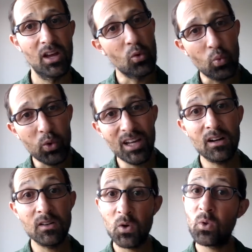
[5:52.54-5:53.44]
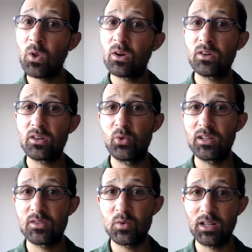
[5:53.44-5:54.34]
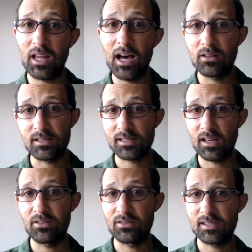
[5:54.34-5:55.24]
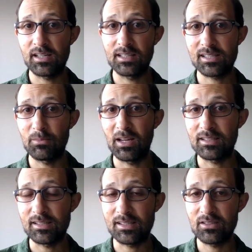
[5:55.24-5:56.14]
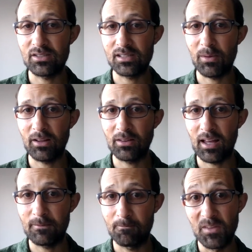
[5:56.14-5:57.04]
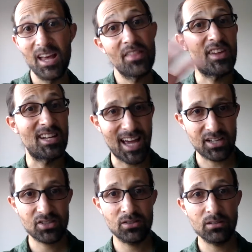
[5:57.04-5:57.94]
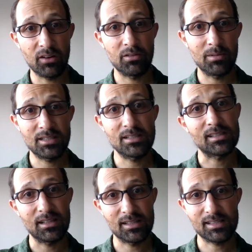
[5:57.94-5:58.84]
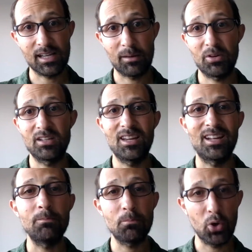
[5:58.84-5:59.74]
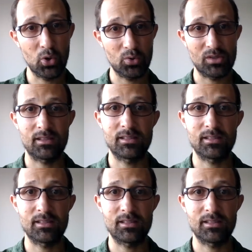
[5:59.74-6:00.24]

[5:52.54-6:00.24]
we are no longer going to allow the southern states to make decisions about that. The national government is going to step in and impose a